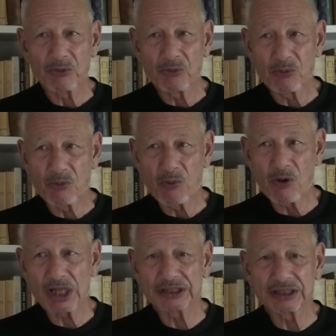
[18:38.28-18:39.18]

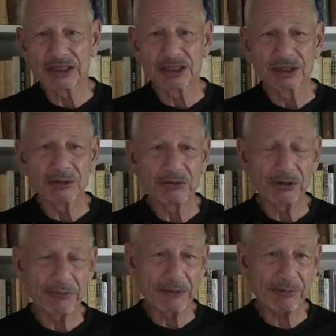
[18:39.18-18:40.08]
one will
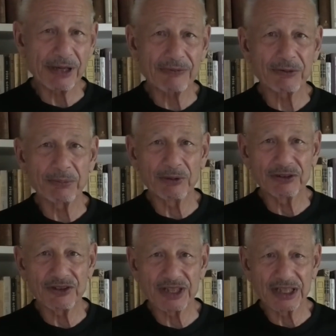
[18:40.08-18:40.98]
be preferable
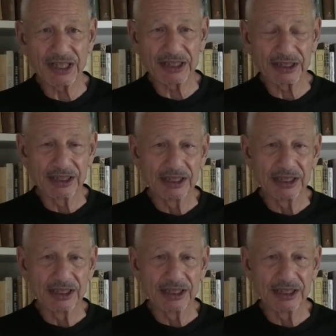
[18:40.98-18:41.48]
to the other,